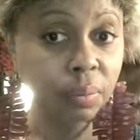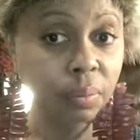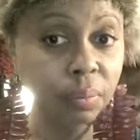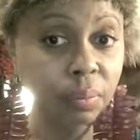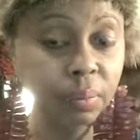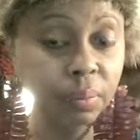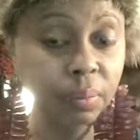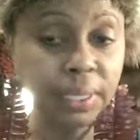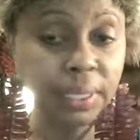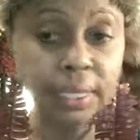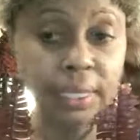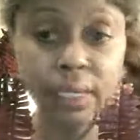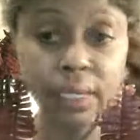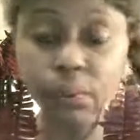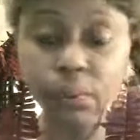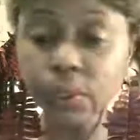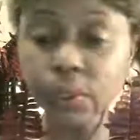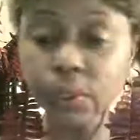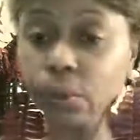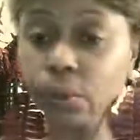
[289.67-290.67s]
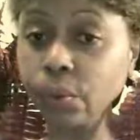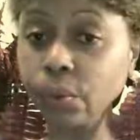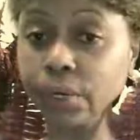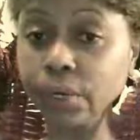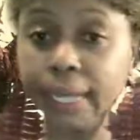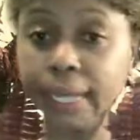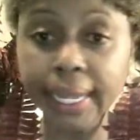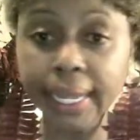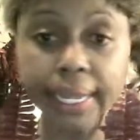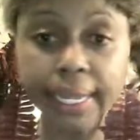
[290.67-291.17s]
beginning with the word
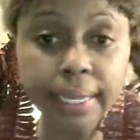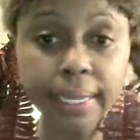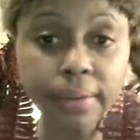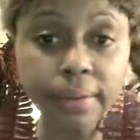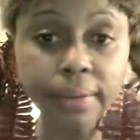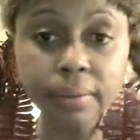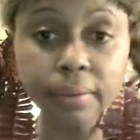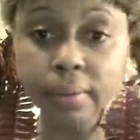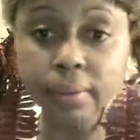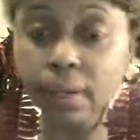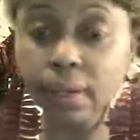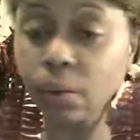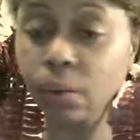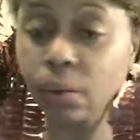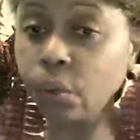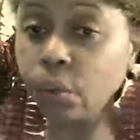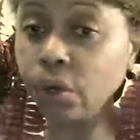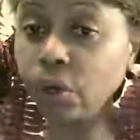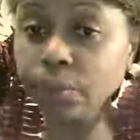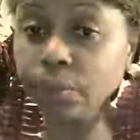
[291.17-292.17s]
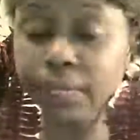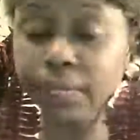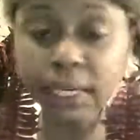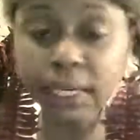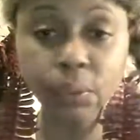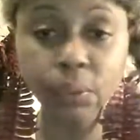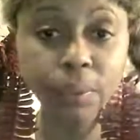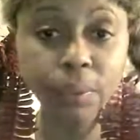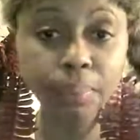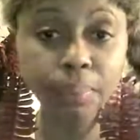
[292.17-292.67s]
A, a word beginning
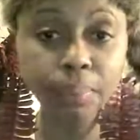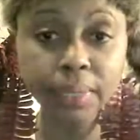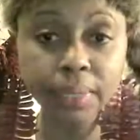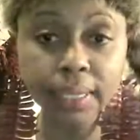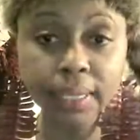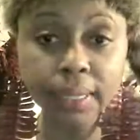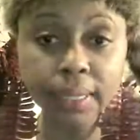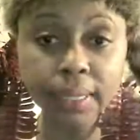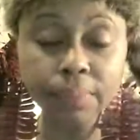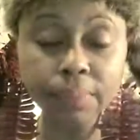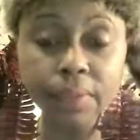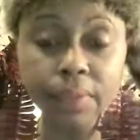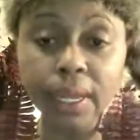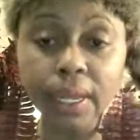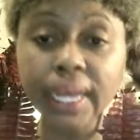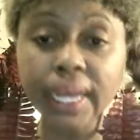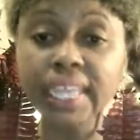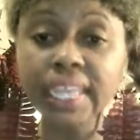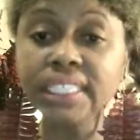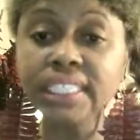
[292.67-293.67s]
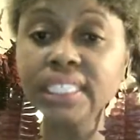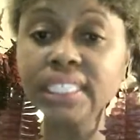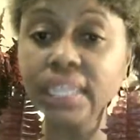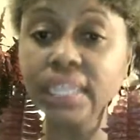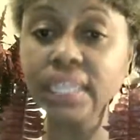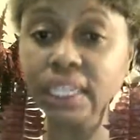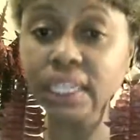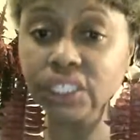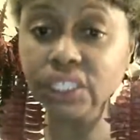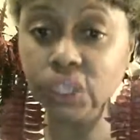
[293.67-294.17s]
with B. It's
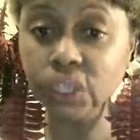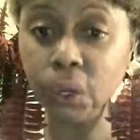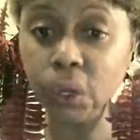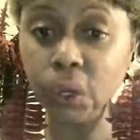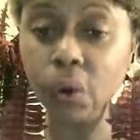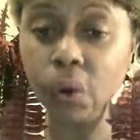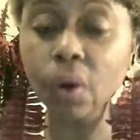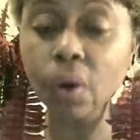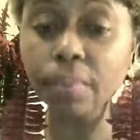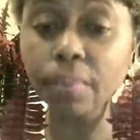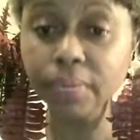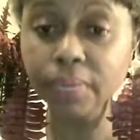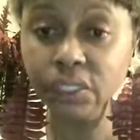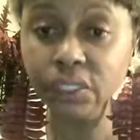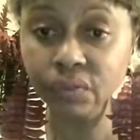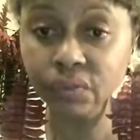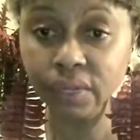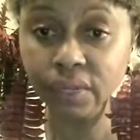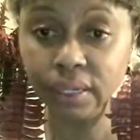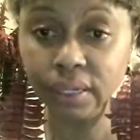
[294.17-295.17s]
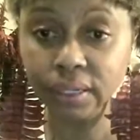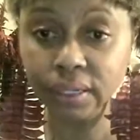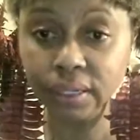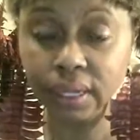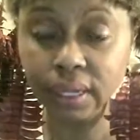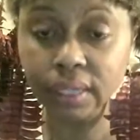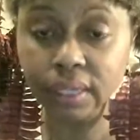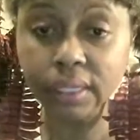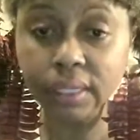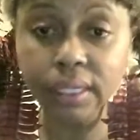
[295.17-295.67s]
so much fun.
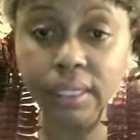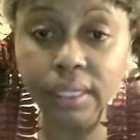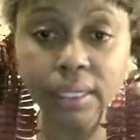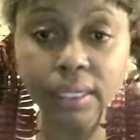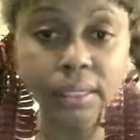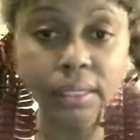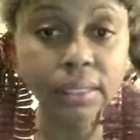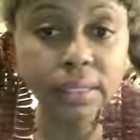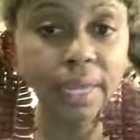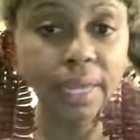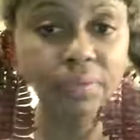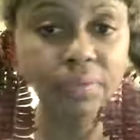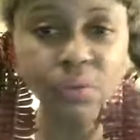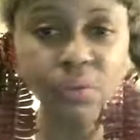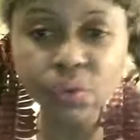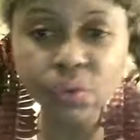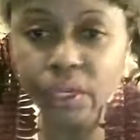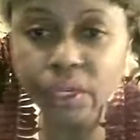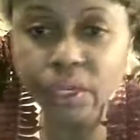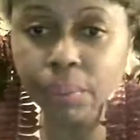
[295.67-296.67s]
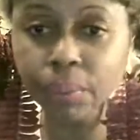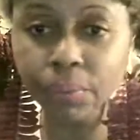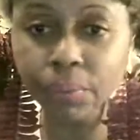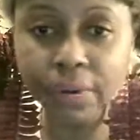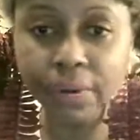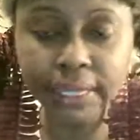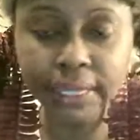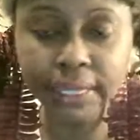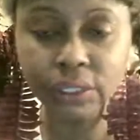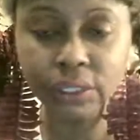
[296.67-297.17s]
The kids have to really
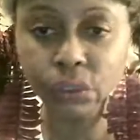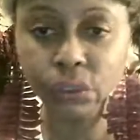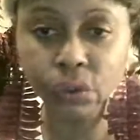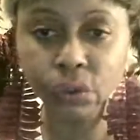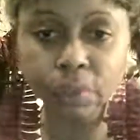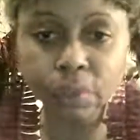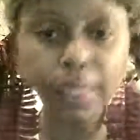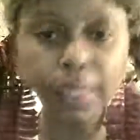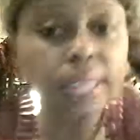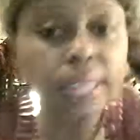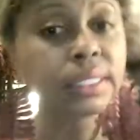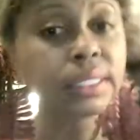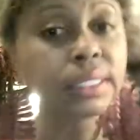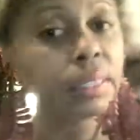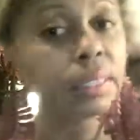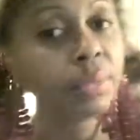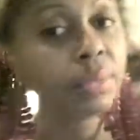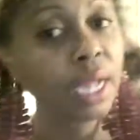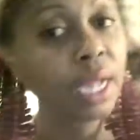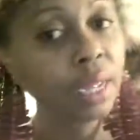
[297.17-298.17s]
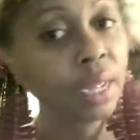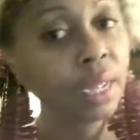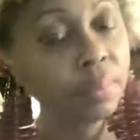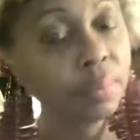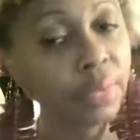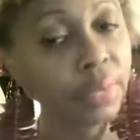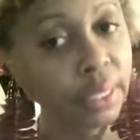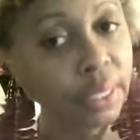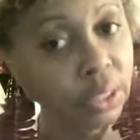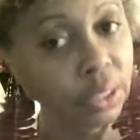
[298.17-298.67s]
brainstorm. Sometimes they
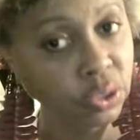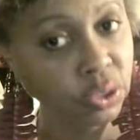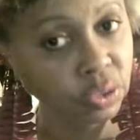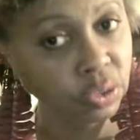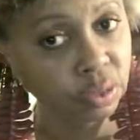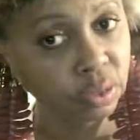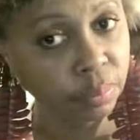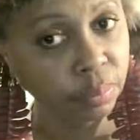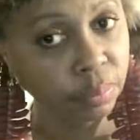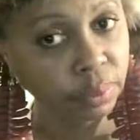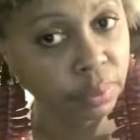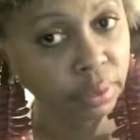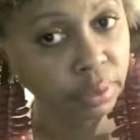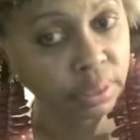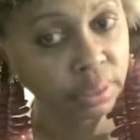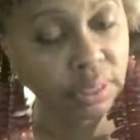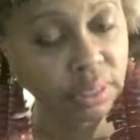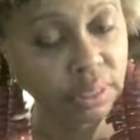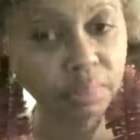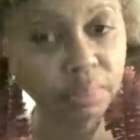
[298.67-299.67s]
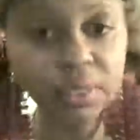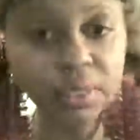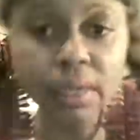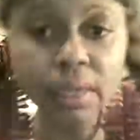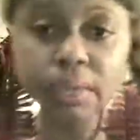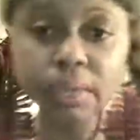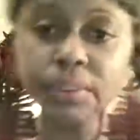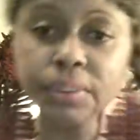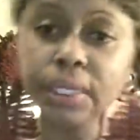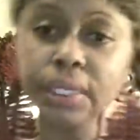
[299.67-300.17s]
can use the book,
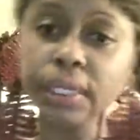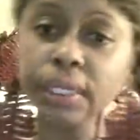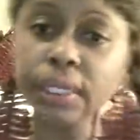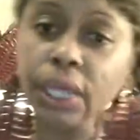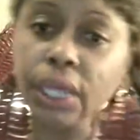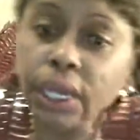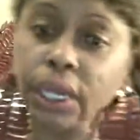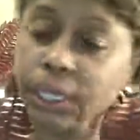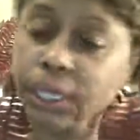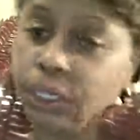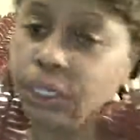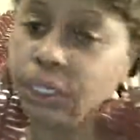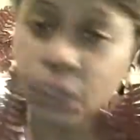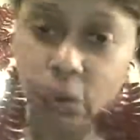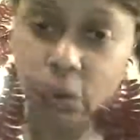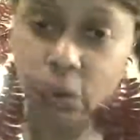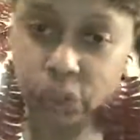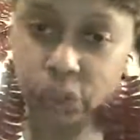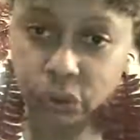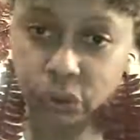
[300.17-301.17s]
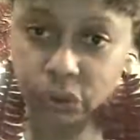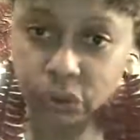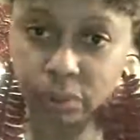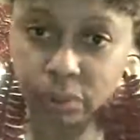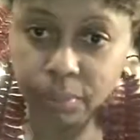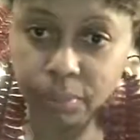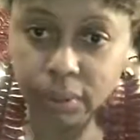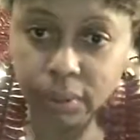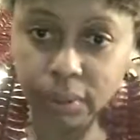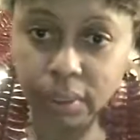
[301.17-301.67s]
sometimes they don't use the
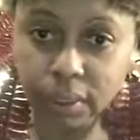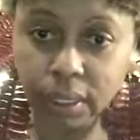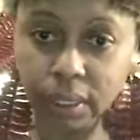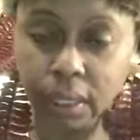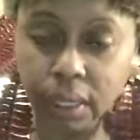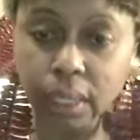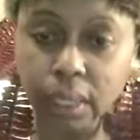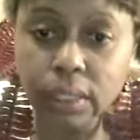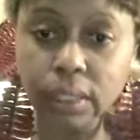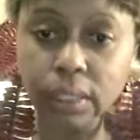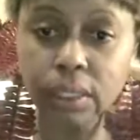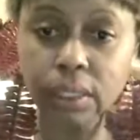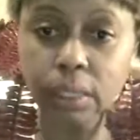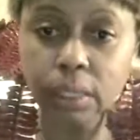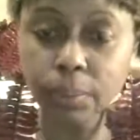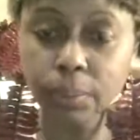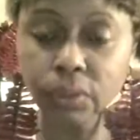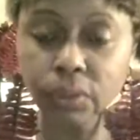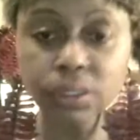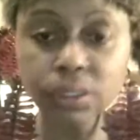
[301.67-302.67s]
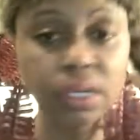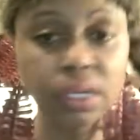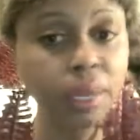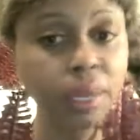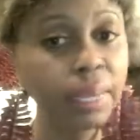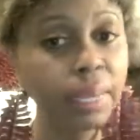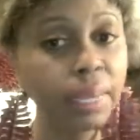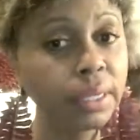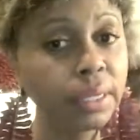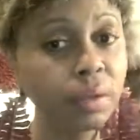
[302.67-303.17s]
book. Most of the time
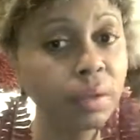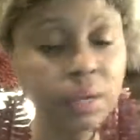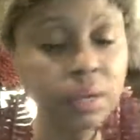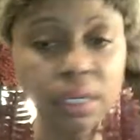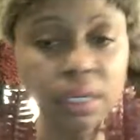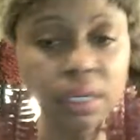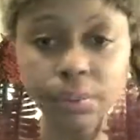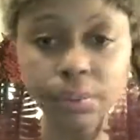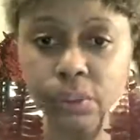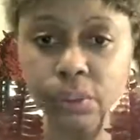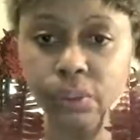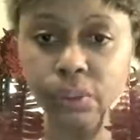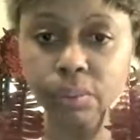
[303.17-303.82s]
I don't let them use the